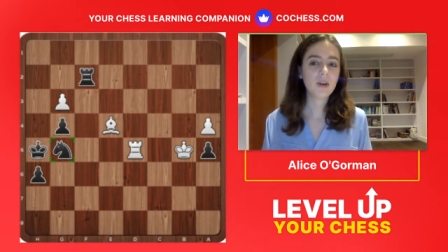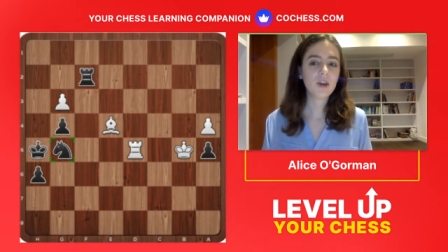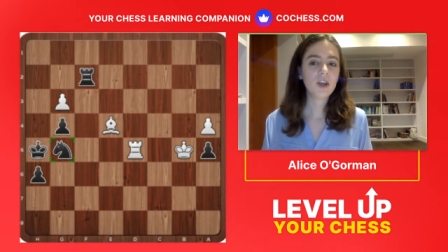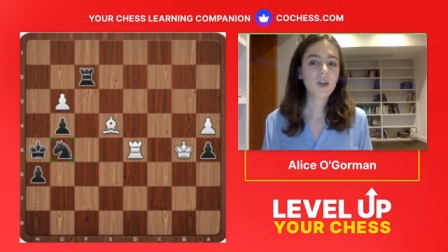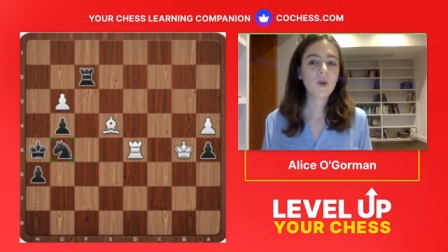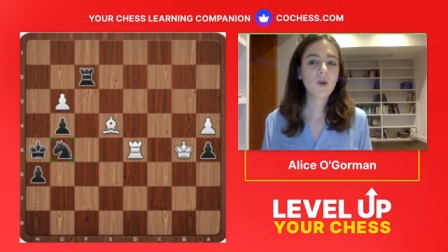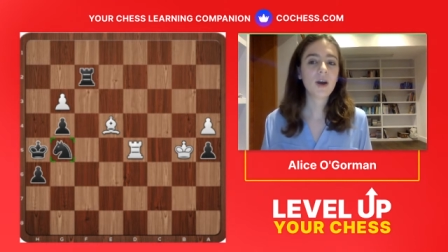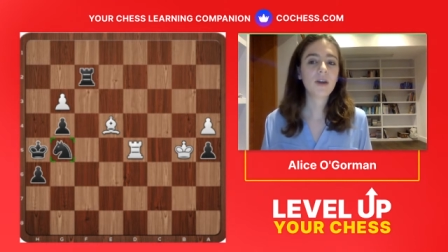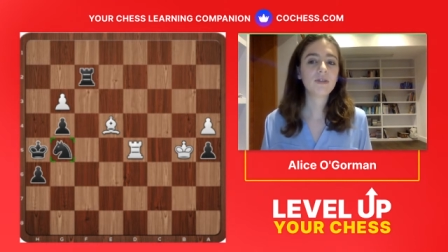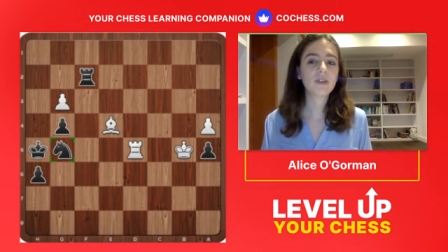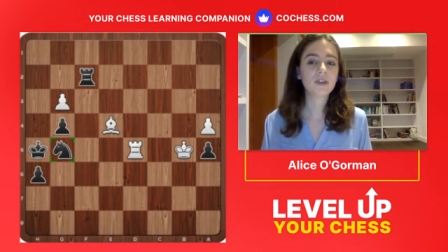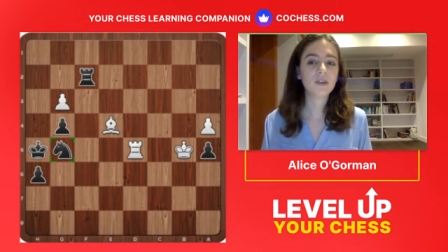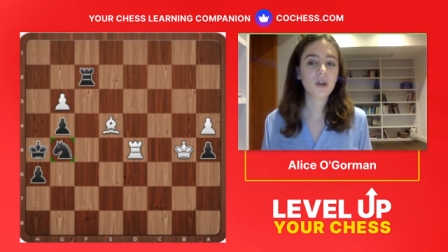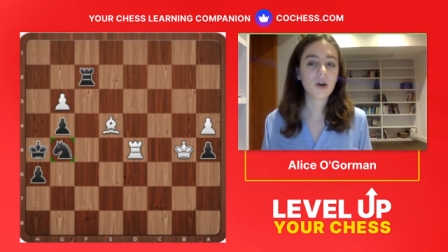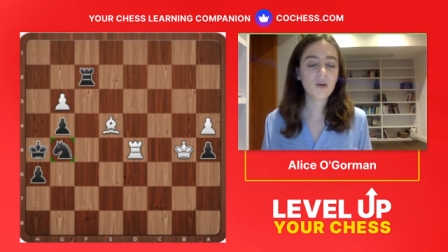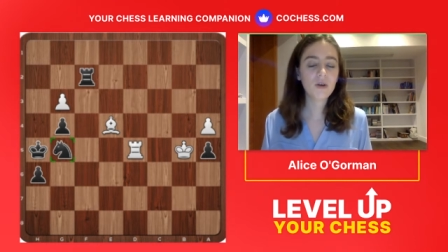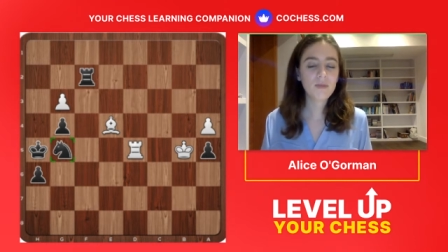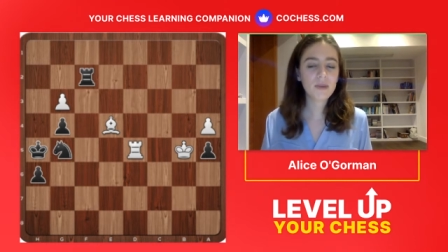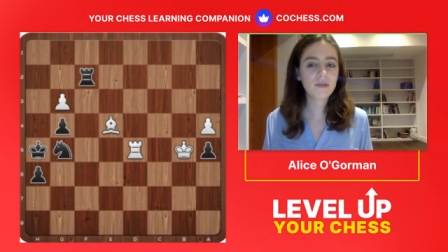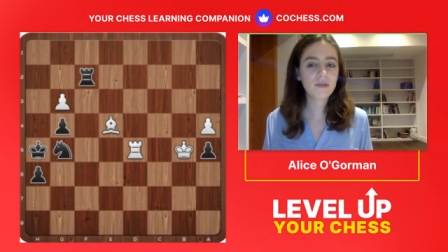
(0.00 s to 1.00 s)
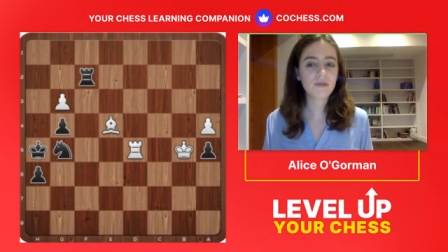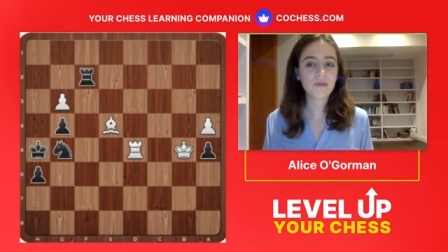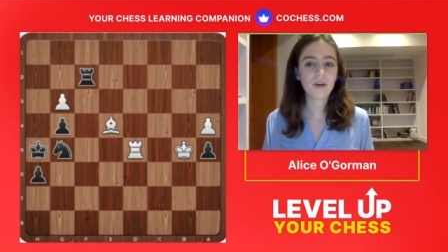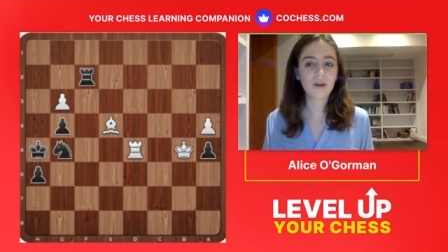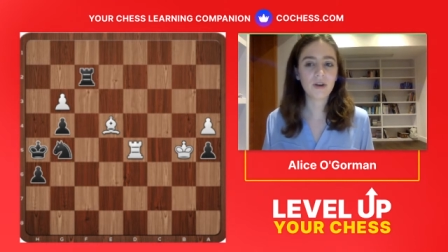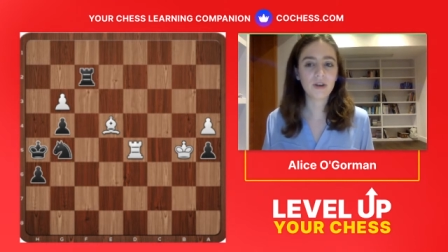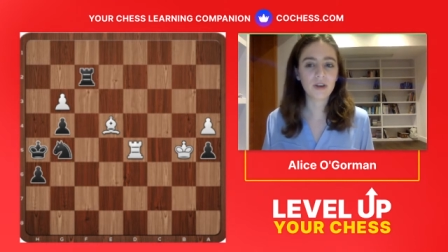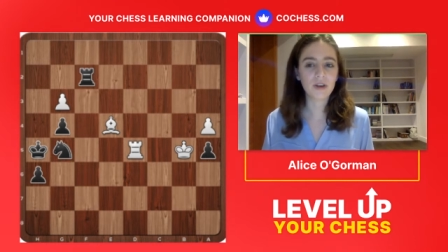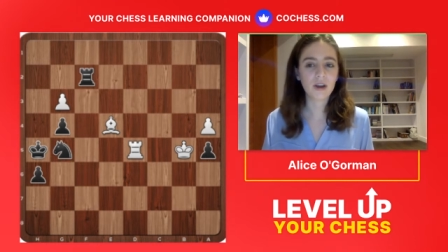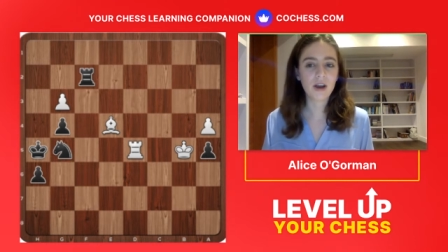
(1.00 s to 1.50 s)
You have to go a bit
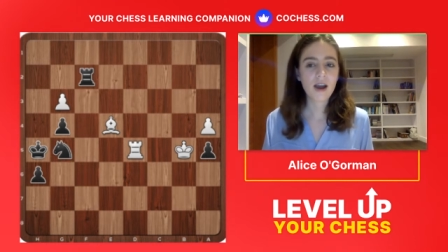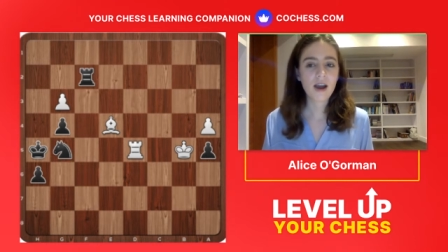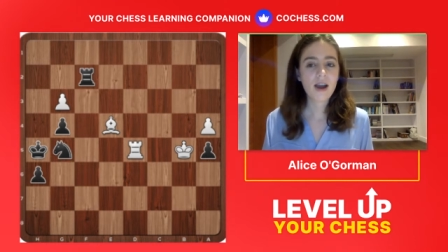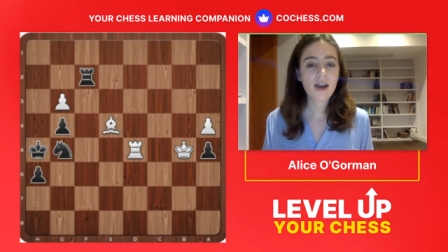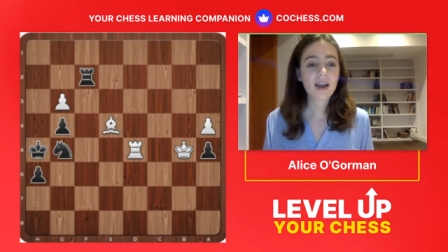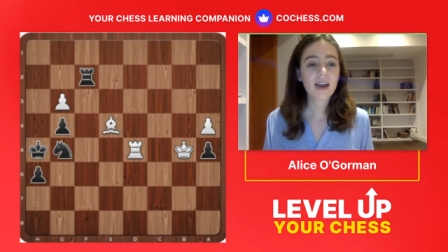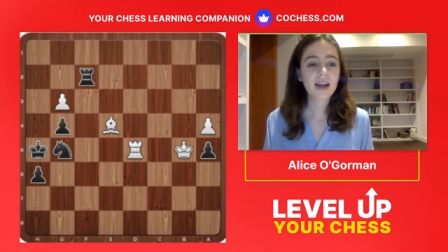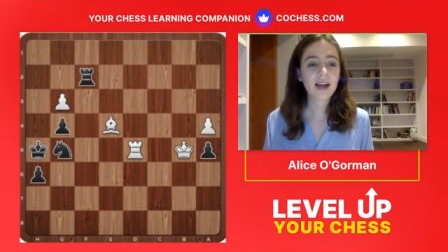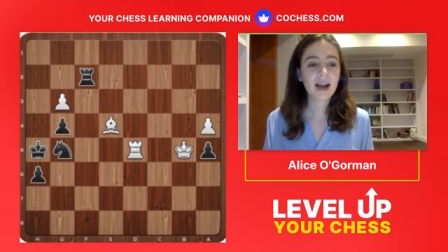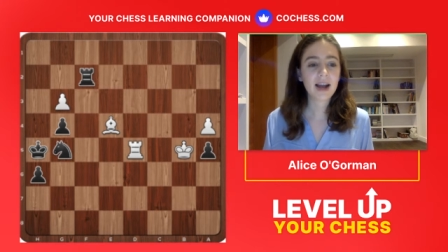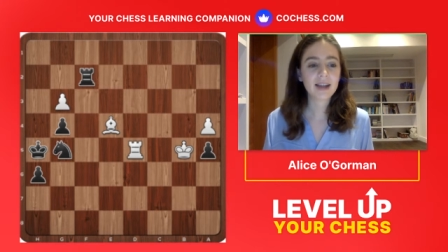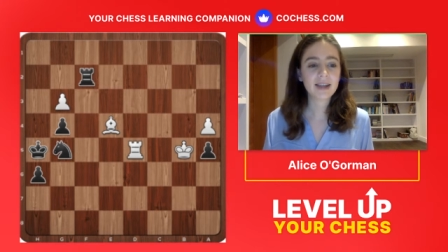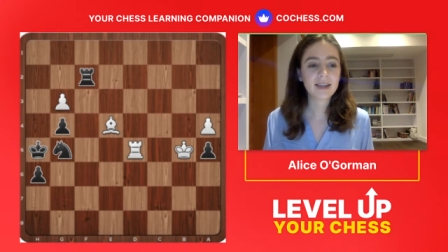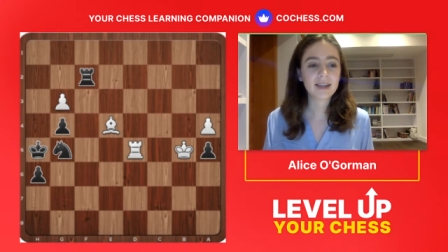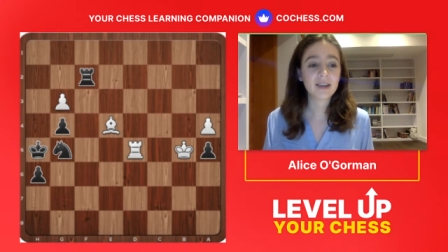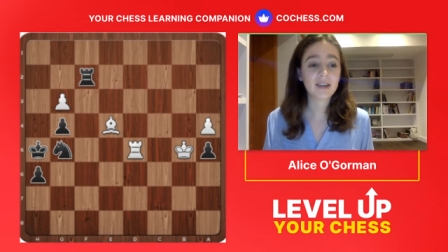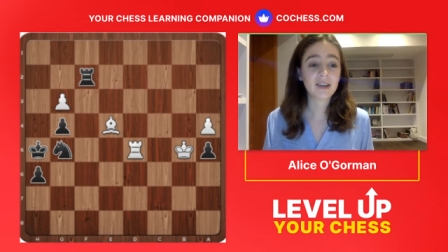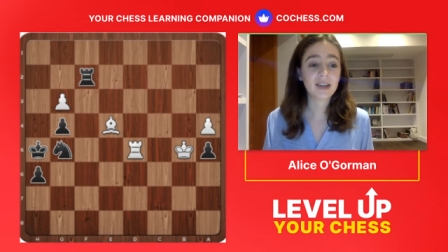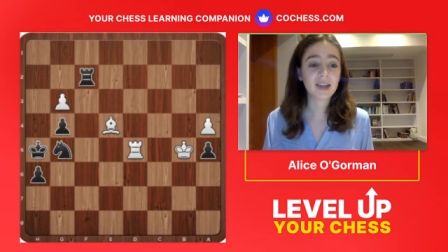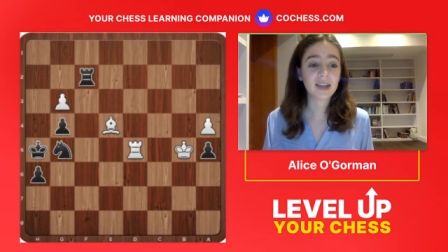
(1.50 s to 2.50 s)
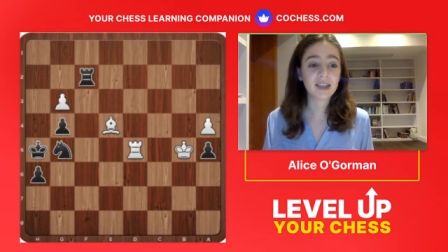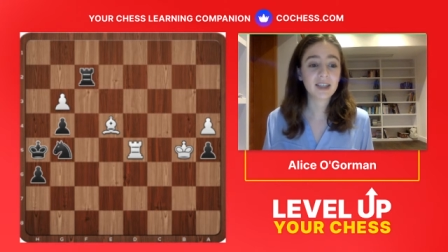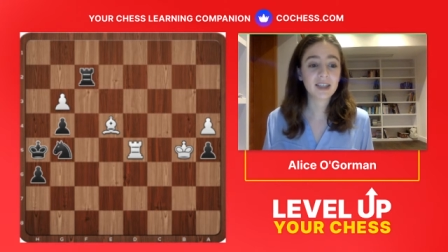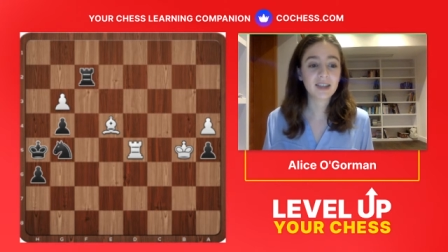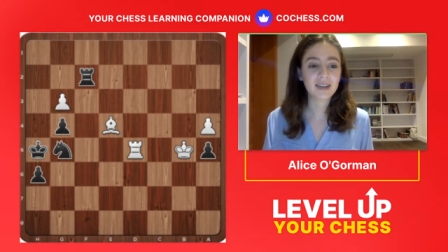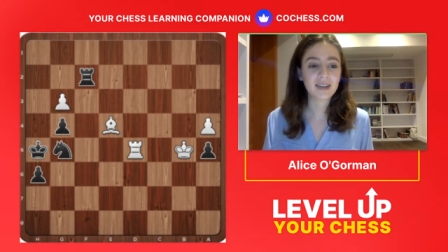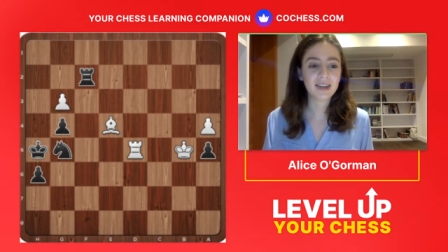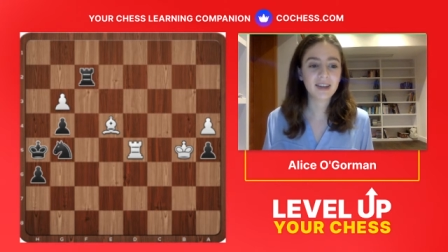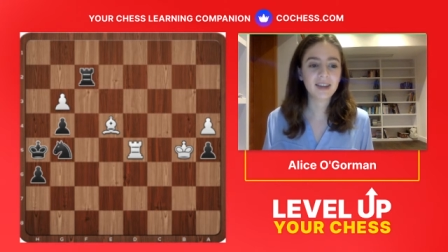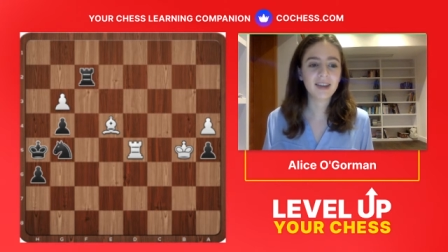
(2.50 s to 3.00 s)
further and actually look at
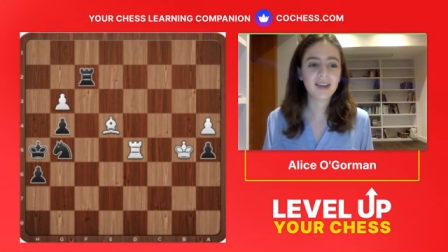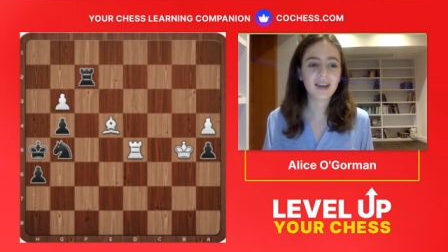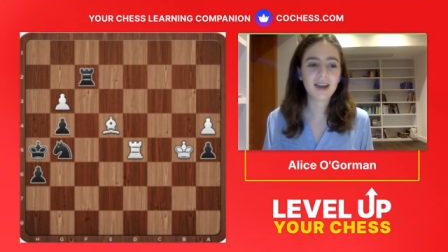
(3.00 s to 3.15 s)
activity.